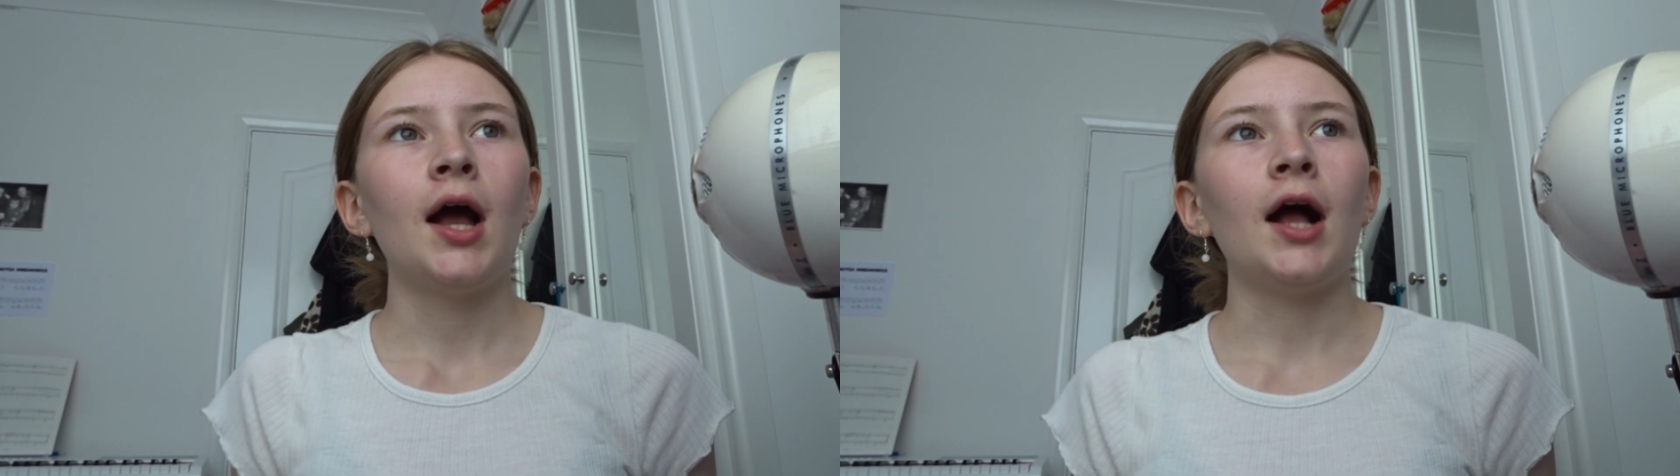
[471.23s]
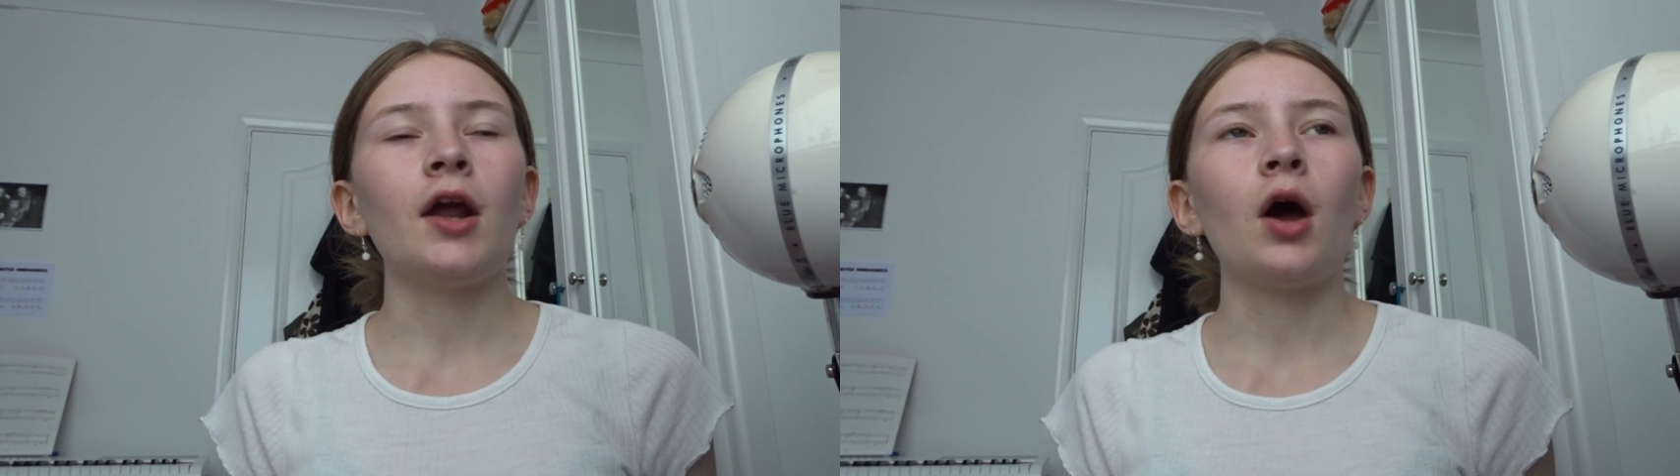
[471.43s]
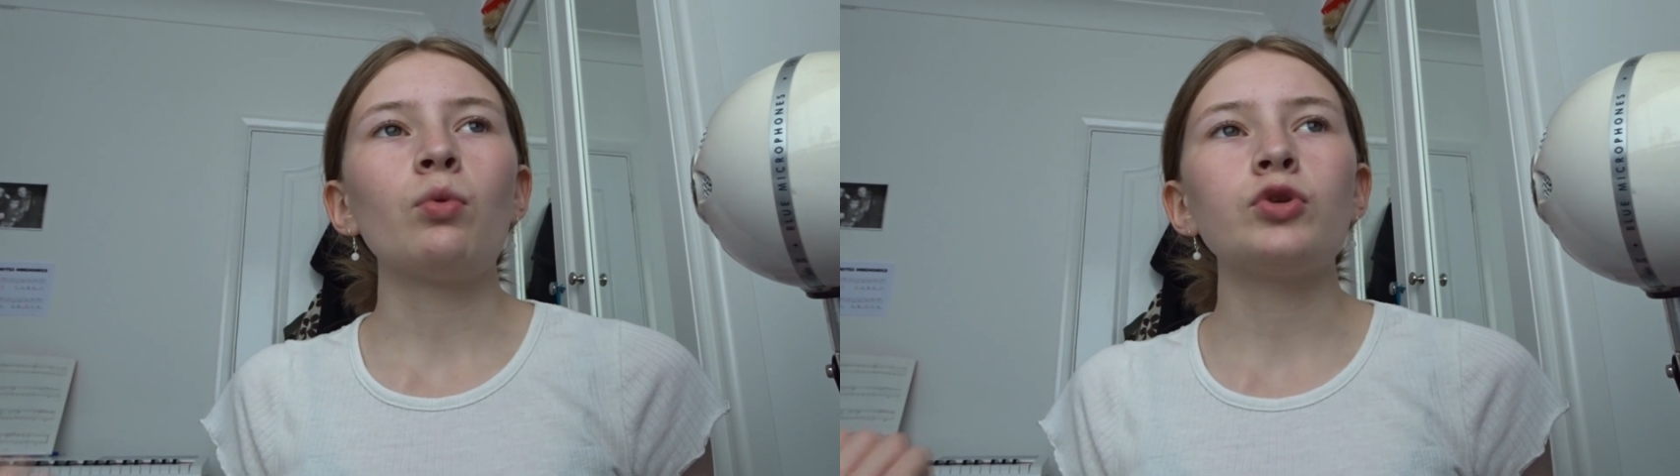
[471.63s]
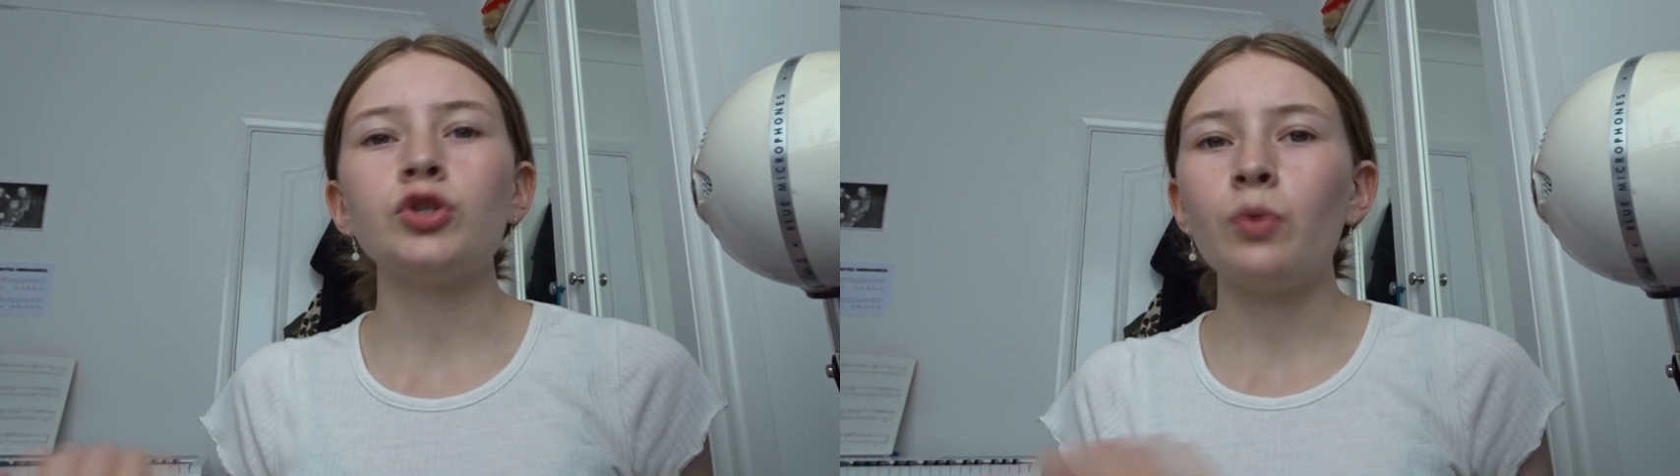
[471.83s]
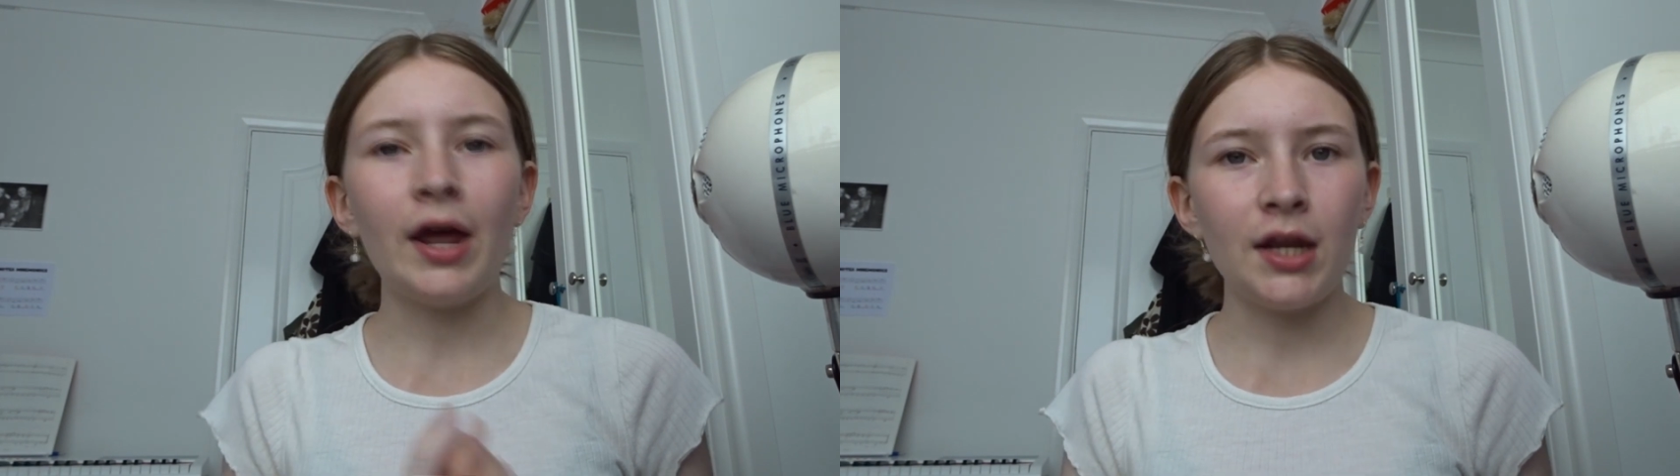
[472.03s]
and I will
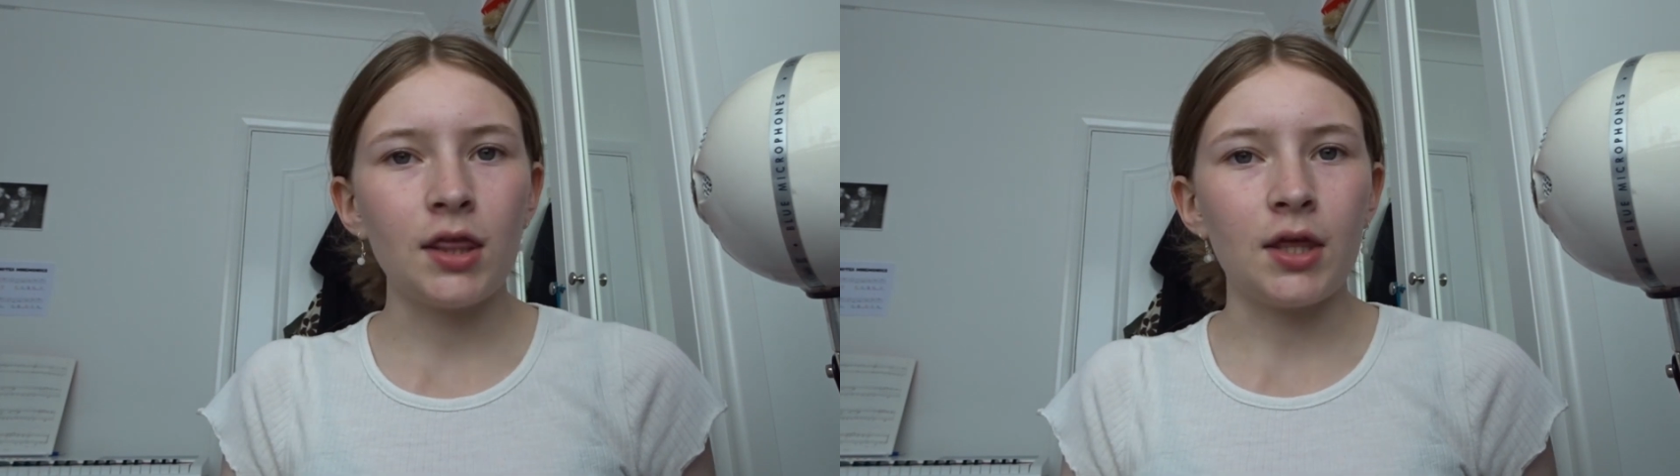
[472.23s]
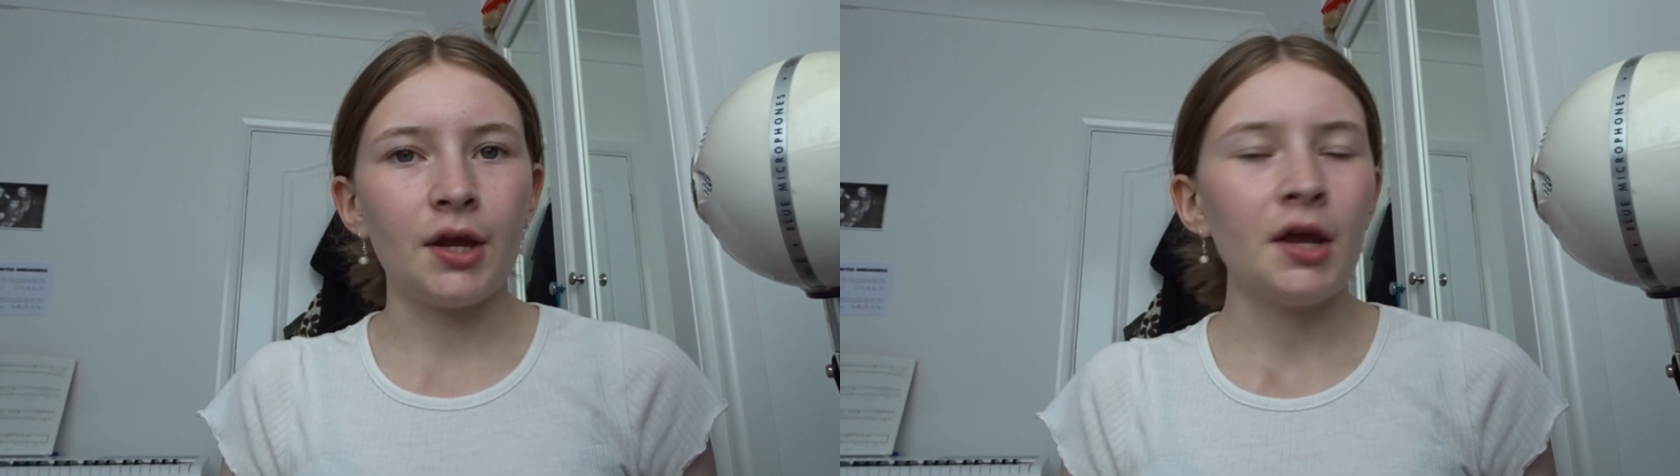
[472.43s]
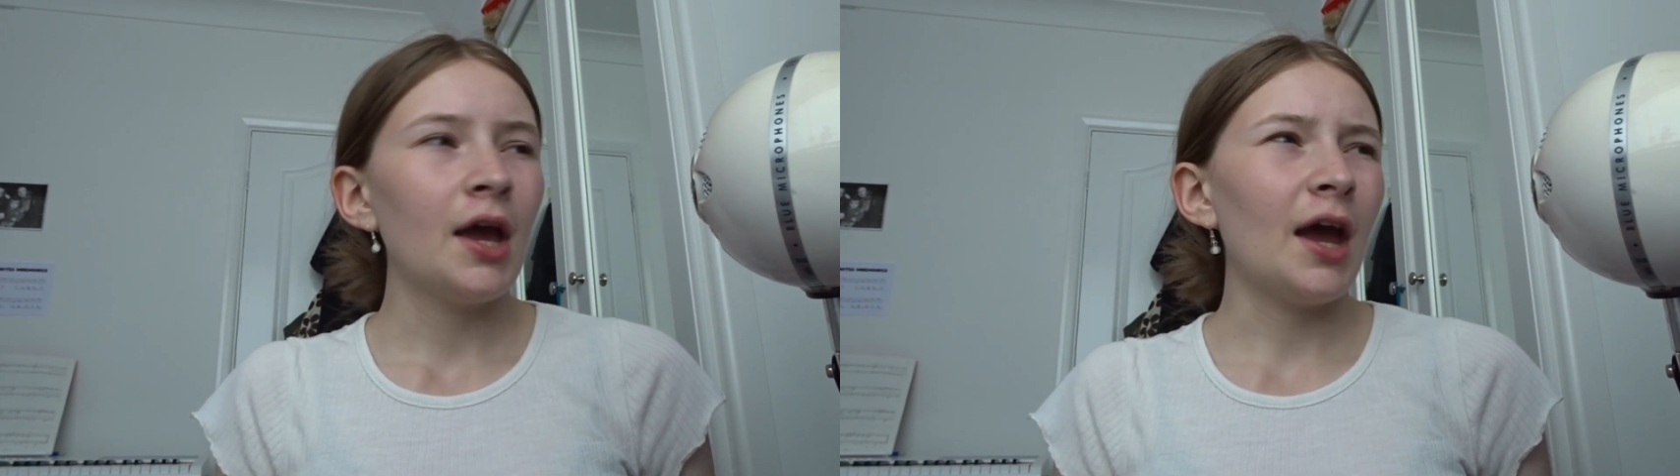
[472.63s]
do anything,